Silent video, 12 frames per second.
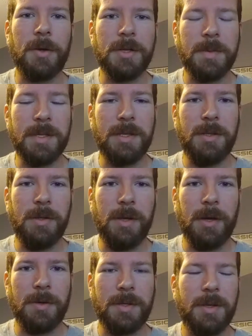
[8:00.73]
Christmas and New
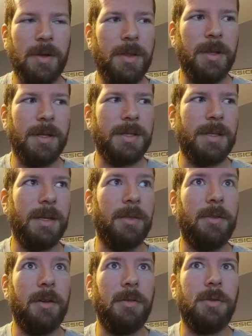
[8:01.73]
Year's. So I think it's
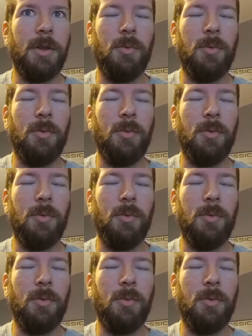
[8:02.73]
like the